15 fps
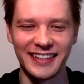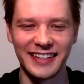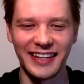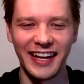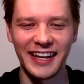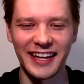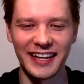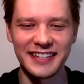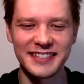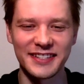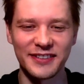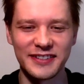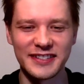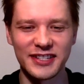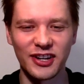Hi guys,
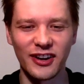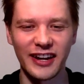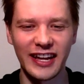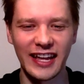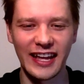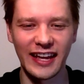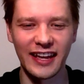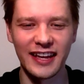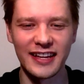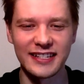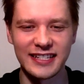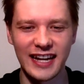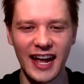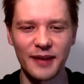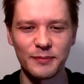Chris Doerre here.
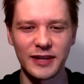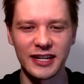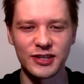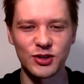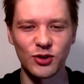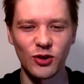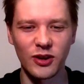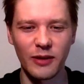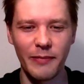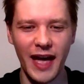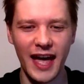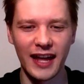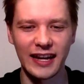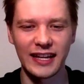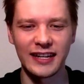Today I'm going to talk
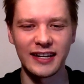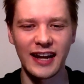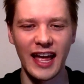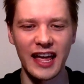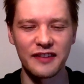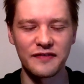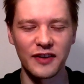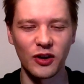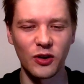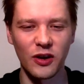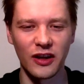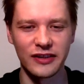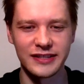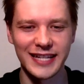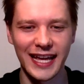about, in an A F L
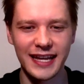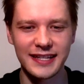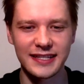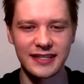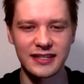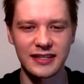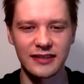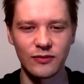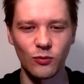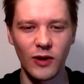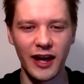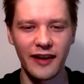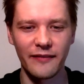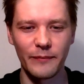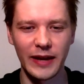context,
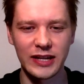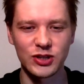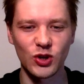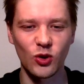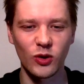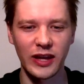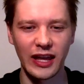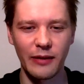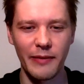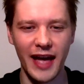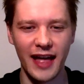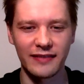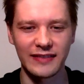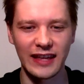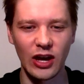why I've been talking
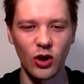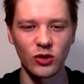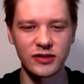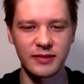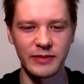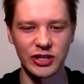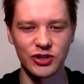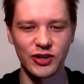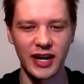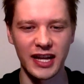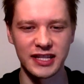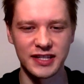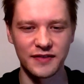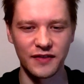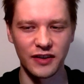about the ultimate
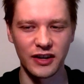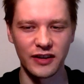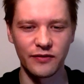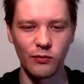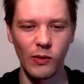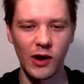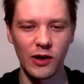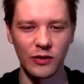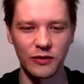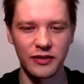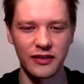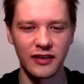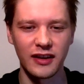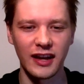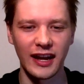transfer of wealth
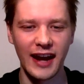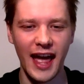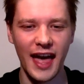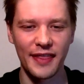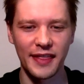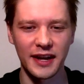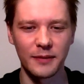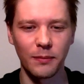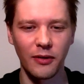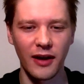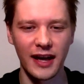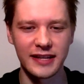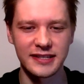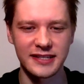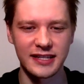and how that
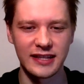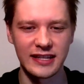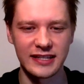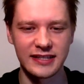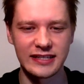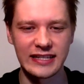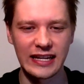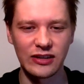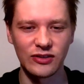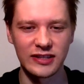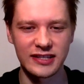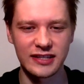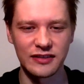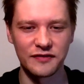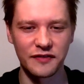applies to this
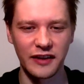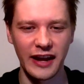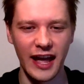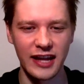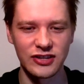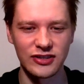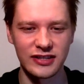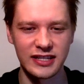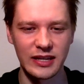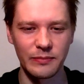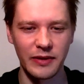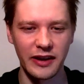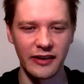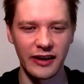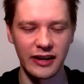delisted free agency
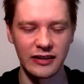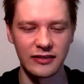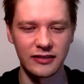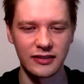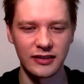period.